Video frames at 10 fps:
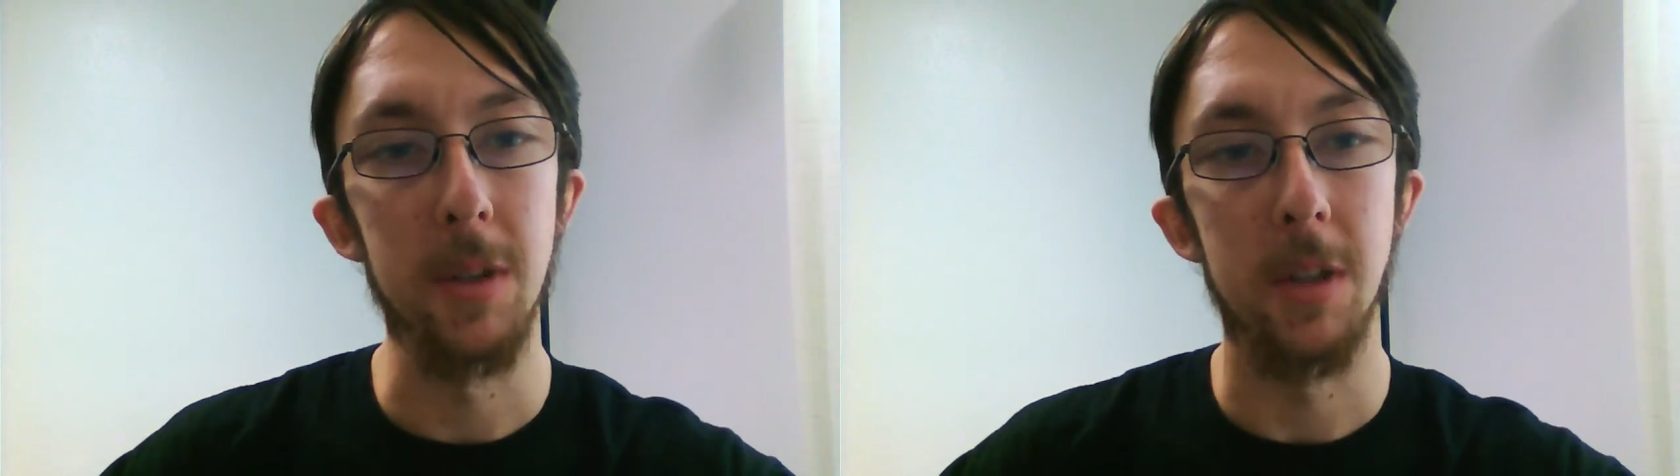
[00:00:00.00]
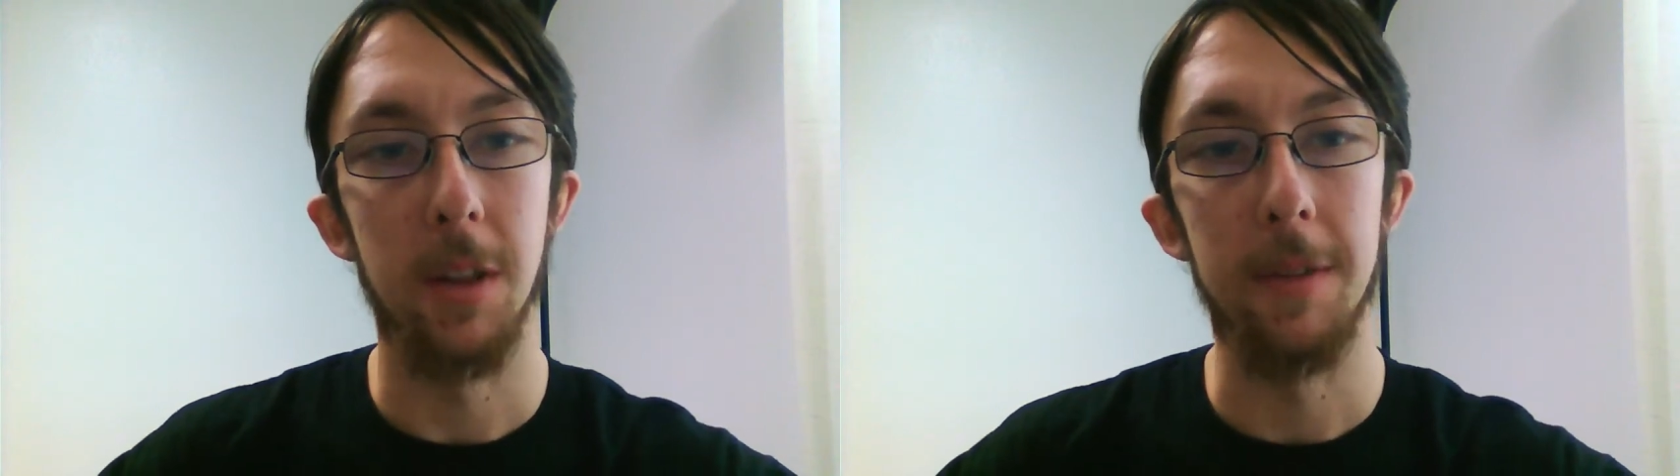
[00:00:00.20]

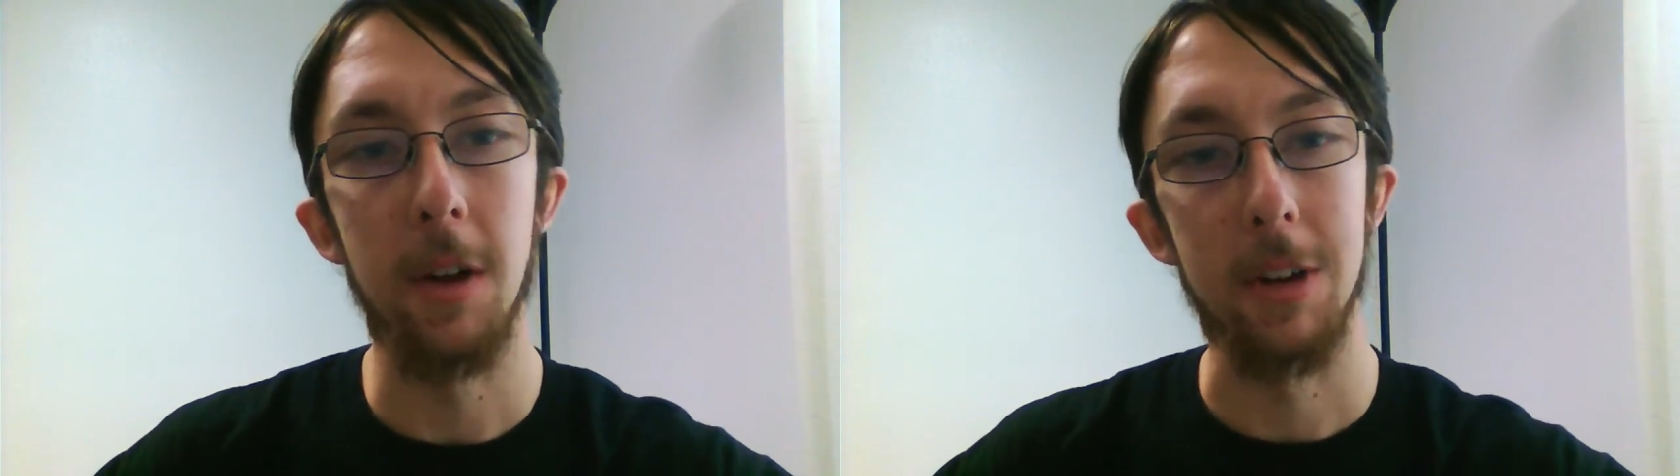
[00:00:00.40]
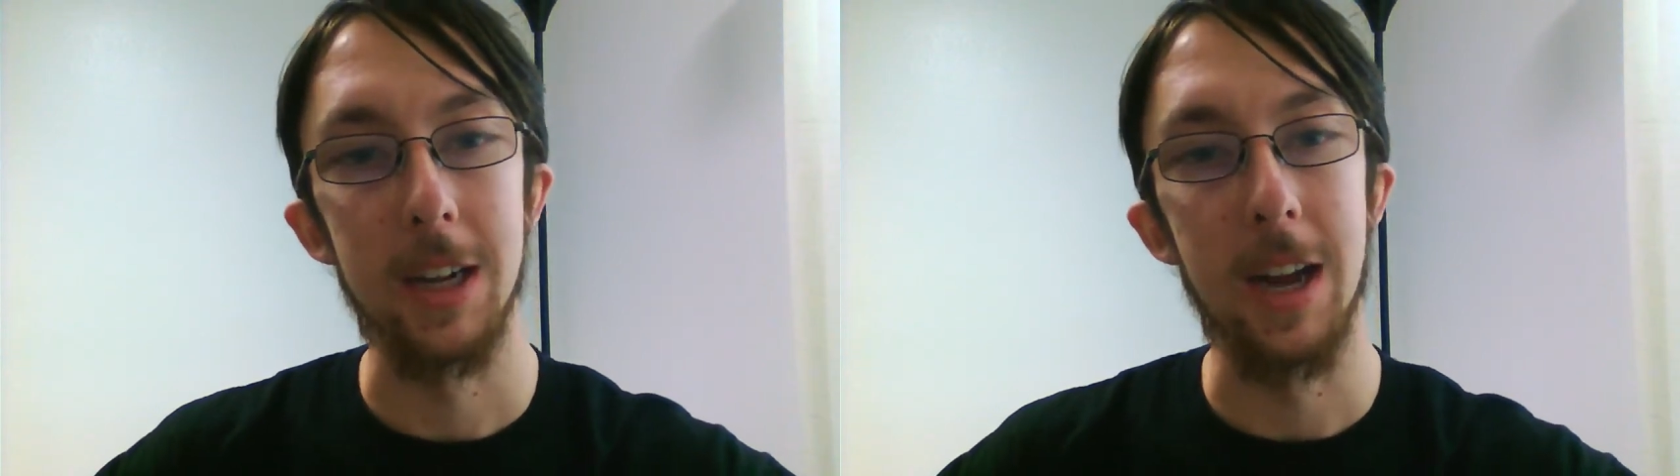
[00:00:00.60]
so they've
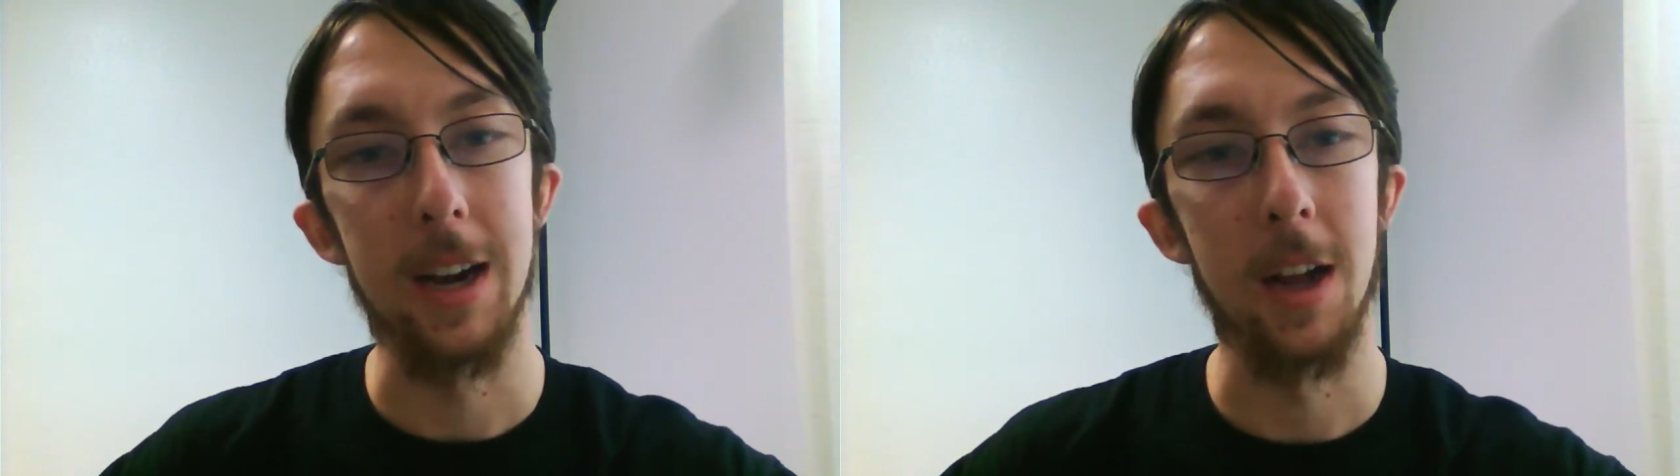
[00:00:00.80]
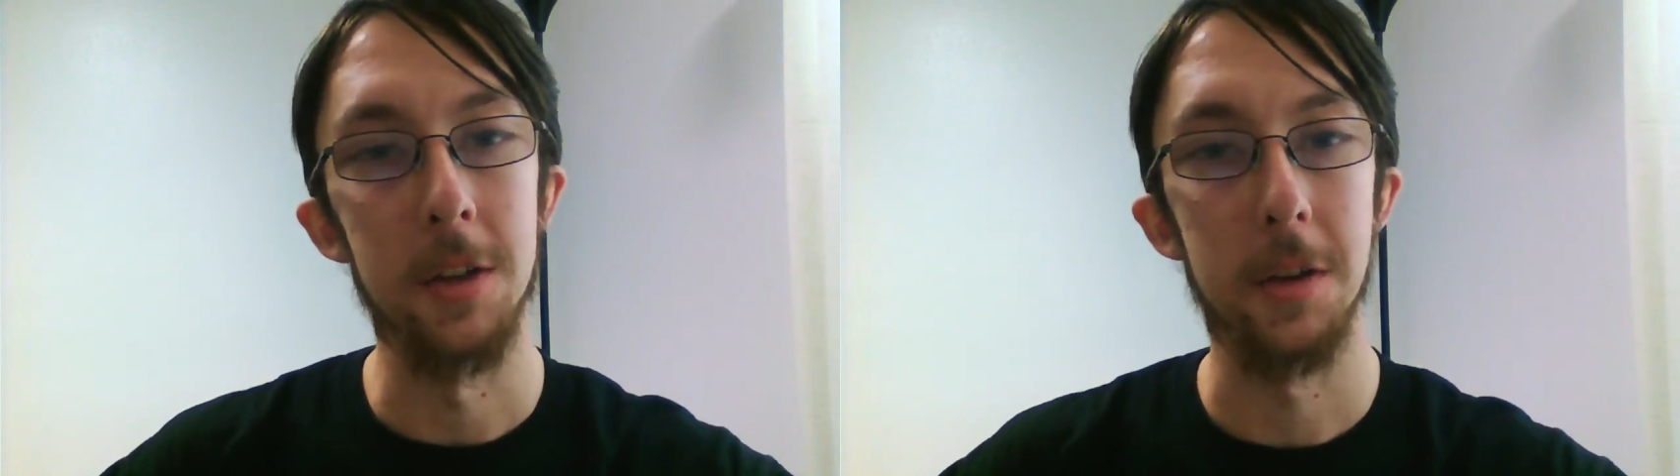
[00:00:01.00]
already
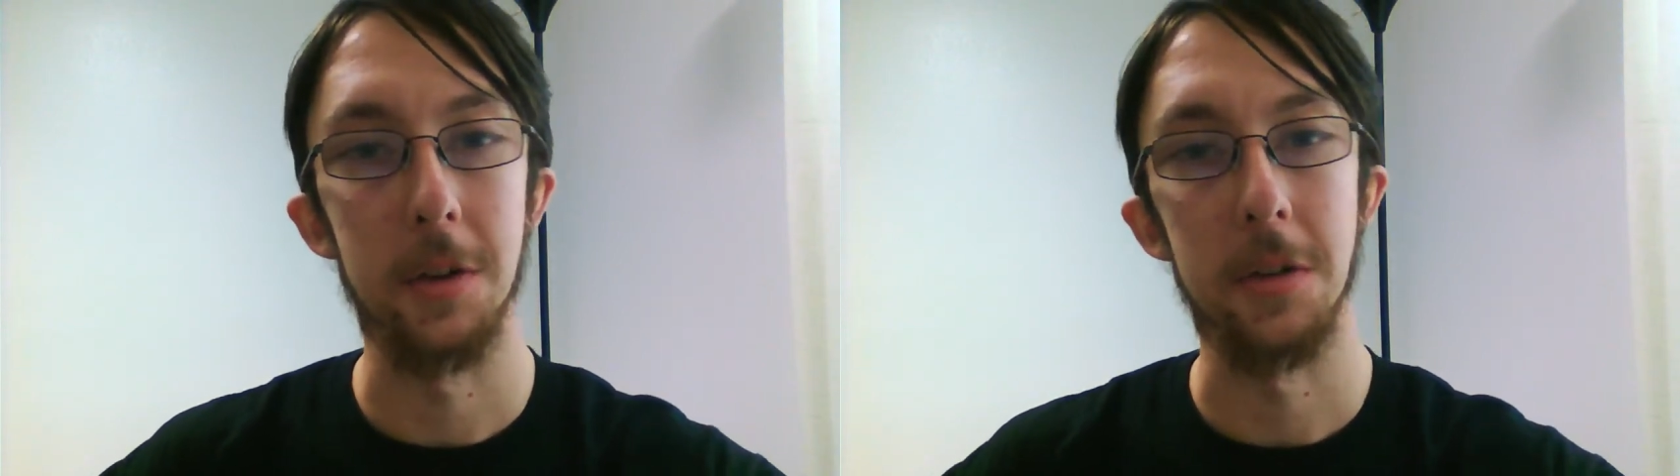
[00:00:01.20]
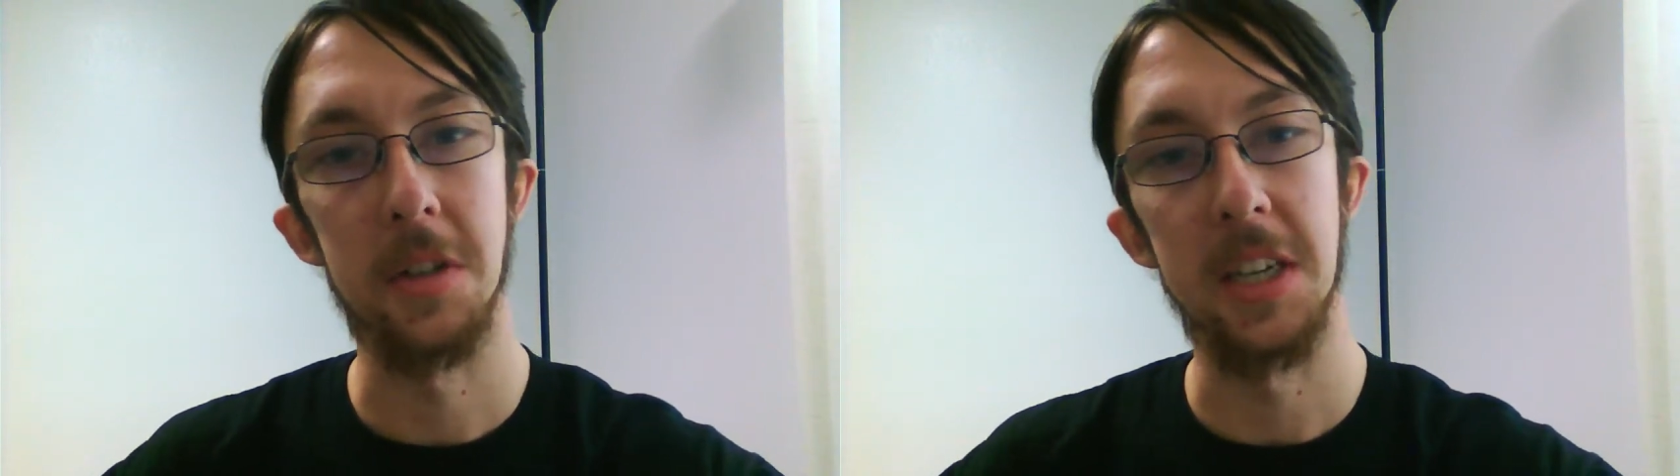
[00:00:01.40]
got elders,